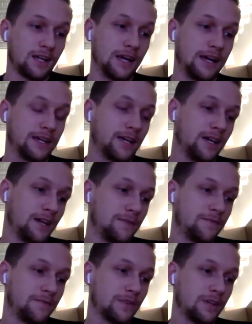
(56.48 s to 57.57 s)
like,
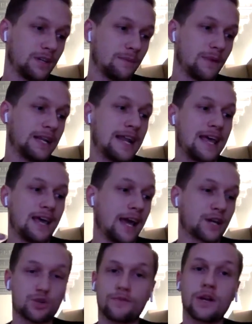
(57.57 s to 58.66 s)
I'm not an
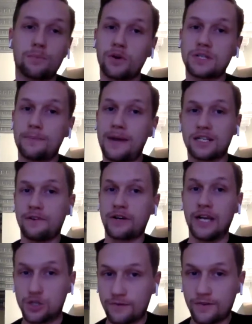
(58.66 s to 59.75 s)
extroverted person. I'm actually
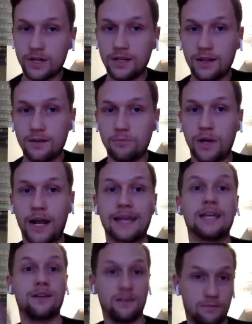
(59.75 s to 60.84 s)
very introverted, but I
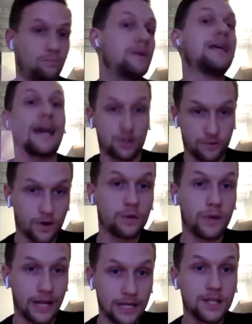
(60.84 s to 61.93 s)
can be
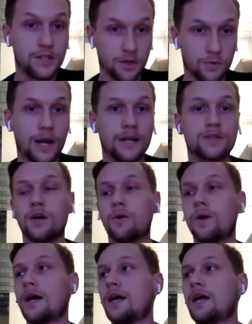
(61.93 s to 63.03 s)
extroverted when I need to, right?
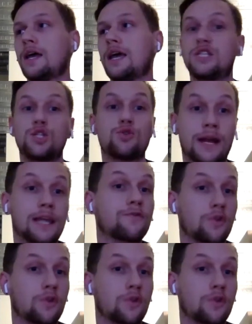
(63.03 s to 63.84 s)
So it's draining